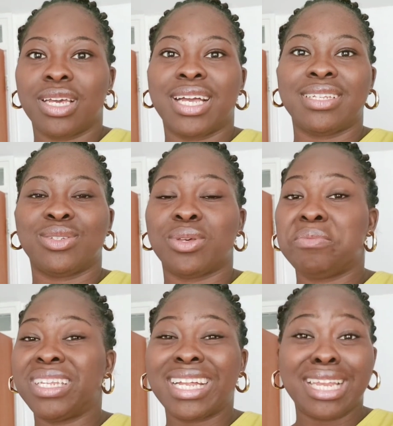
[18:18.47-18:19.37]
and so
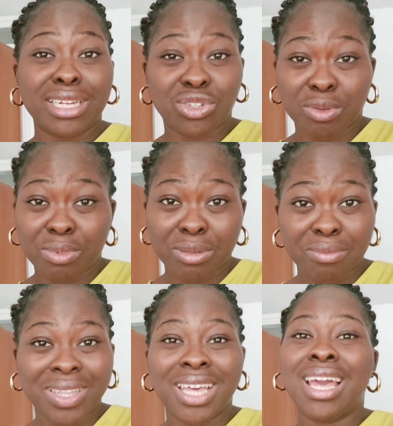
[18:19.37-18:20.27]
immediately I drop him,